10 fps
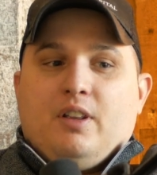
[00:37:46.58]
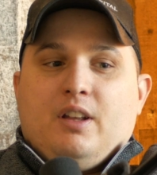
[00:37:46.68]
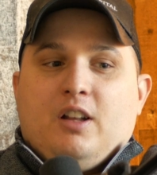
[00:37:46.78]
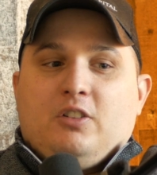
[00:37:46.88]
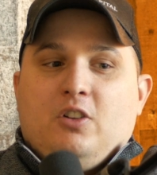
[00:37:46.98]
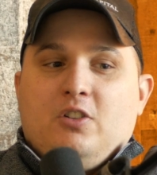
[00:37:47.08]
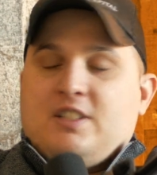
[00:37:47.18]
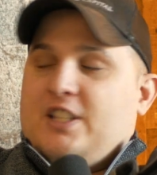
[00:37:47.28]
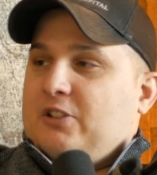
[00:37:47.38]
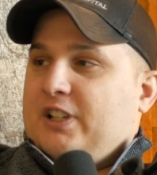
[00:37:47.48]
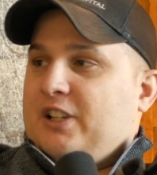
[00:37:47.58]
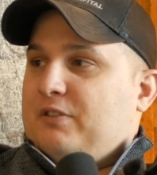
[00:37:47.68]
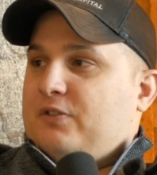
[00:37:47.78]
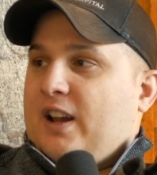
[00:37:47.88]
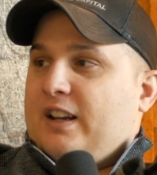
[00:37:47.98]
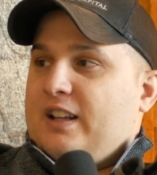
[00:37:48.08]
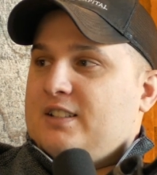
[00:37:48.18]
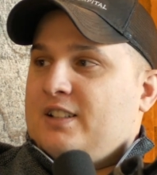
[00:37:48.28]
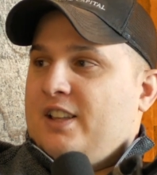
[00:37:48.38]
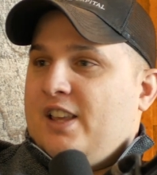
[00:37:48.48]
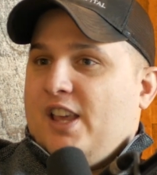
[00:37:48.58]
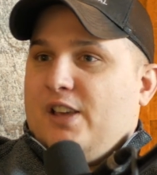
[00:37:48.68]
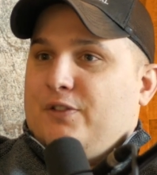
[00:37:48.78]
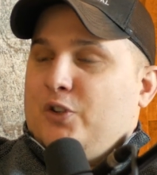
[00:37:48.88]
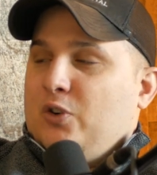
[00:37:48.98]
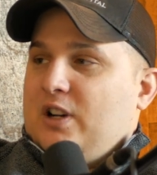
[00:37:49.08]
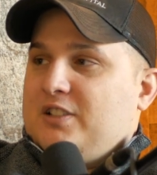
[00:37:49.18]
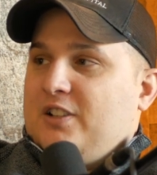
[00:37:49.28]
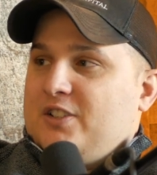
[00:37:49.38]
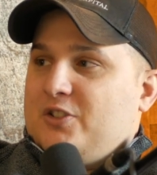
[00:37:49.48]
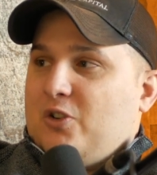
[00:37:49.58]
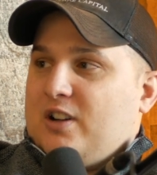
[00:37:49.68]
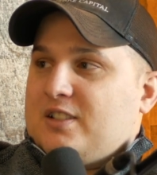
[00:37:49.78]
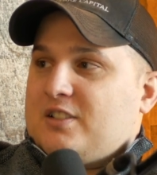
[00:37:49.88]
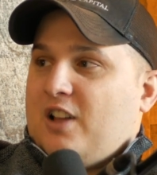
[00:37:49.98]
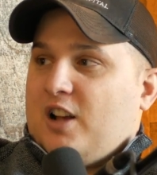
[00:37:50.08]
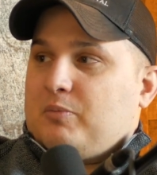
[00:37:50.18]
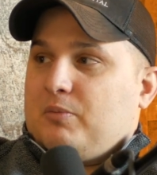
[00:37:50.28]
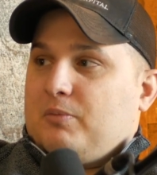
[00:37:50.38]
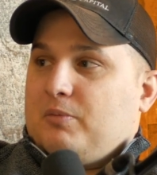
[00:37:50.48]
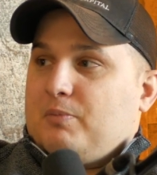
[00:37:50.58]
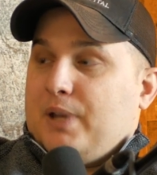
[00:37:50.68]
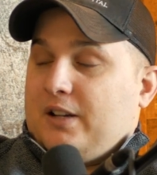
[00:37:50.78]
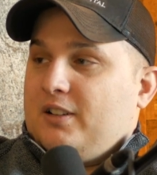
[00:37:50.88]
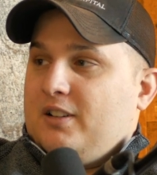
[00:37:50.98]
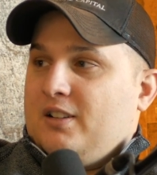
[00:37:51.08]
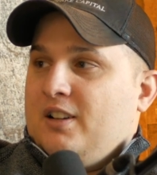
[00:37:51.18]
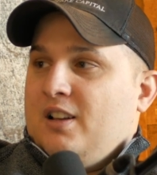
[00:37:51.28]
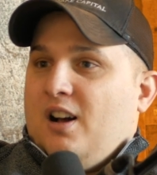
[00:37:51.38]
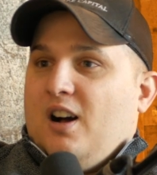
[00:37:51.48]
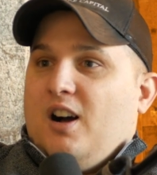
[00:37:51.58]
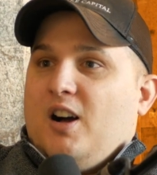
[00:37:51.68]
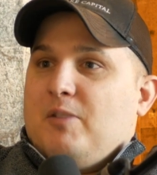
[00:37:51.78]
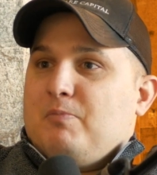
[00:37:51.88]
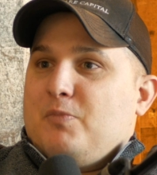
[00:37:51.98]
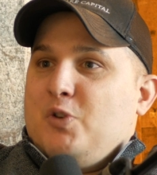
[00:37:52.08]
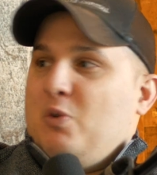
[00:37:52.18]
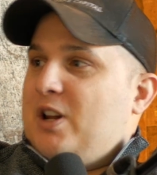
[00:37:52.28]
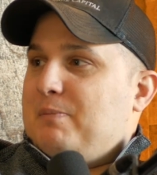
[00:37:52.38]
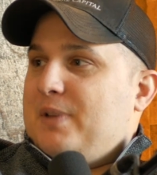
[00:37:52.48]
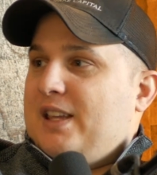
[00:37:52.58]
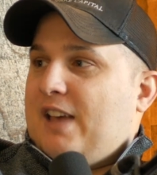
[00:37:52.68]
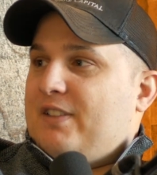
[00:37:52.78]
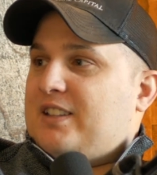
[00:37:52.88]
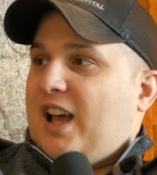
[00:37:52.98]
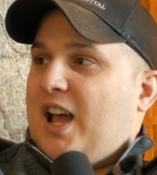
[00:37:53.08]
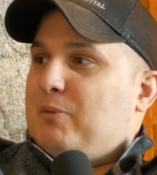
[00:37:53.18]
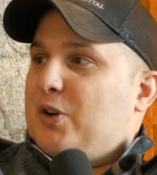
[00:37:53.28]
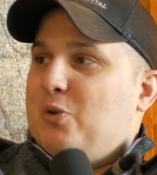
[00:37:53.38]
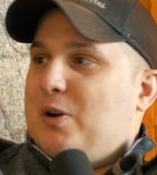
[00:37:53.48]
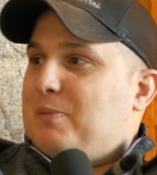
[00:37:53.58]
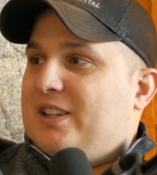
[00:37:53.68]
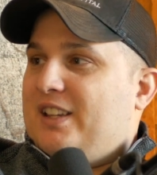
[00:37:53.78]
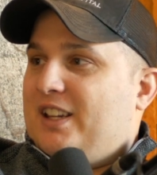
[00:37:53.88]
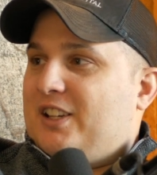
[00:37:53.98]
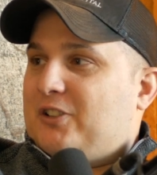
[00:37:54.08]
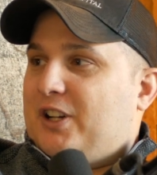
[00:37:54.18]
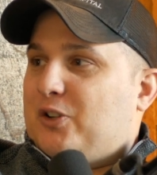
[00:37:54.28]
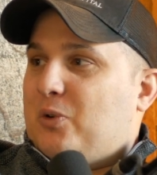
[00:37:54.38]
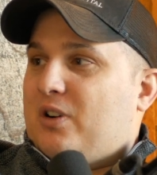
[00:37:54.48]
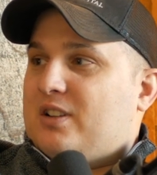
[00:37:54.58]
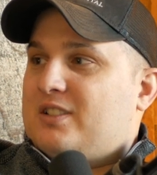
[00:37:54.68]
A little secret here in finance, if you were as good as you are as a stock picker, you wouldn't be having time, or you wouldn't be needing to create a course.